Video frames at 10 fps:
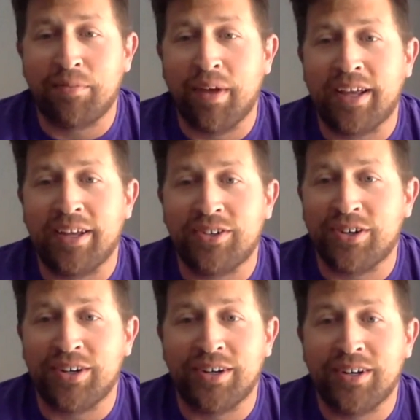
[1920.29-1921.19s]
making
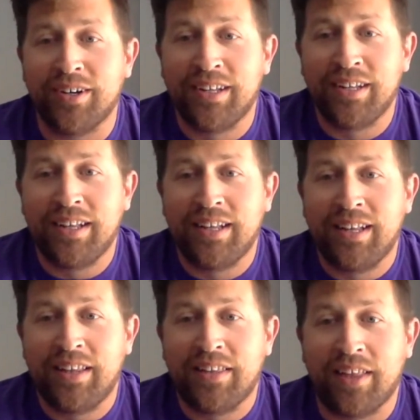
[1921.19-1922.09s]
sure
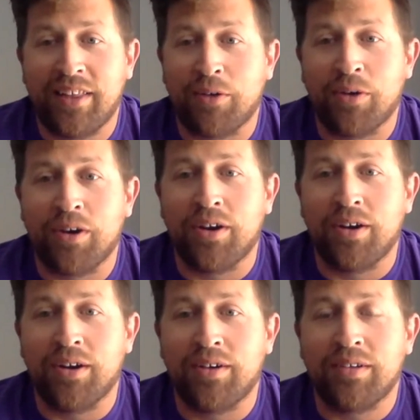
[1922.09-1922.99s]
that there
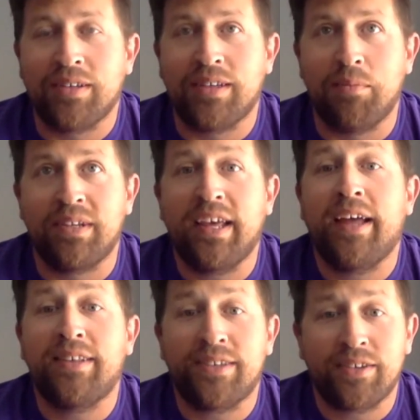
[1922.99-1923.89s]
were some
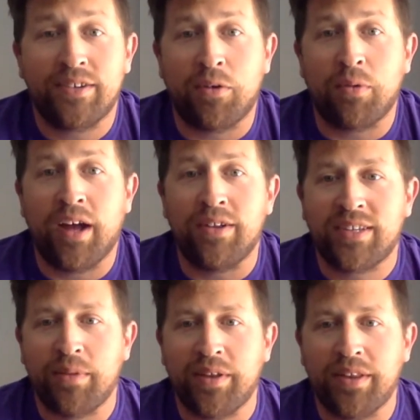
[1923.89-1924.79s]
tents around
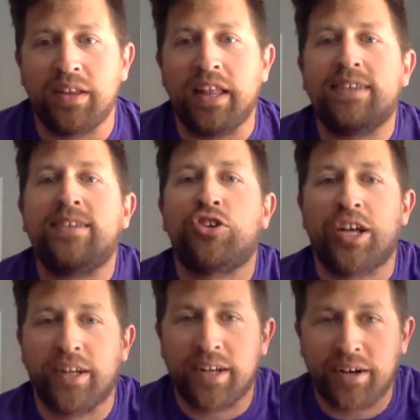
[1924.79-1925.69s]
some of the less
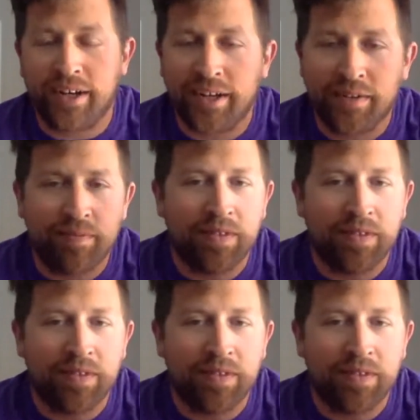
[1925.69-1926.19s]
shaded area,